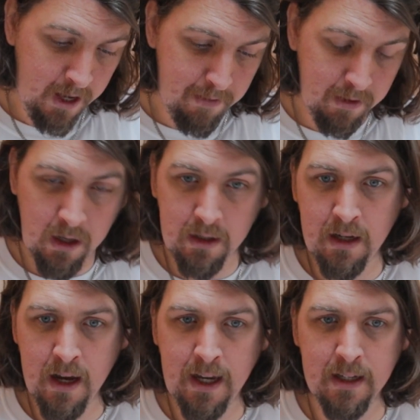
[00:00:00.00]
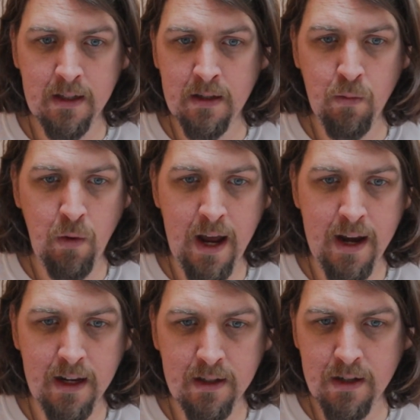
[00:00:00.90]
Yeah, looks like it's somewhere
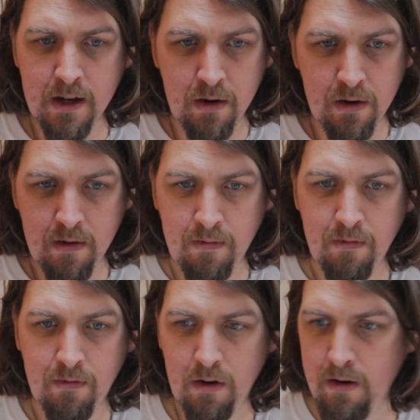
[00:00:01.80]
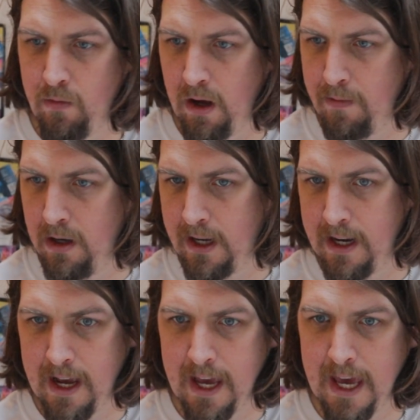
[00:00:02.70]
near Snowdon from what I'm looking at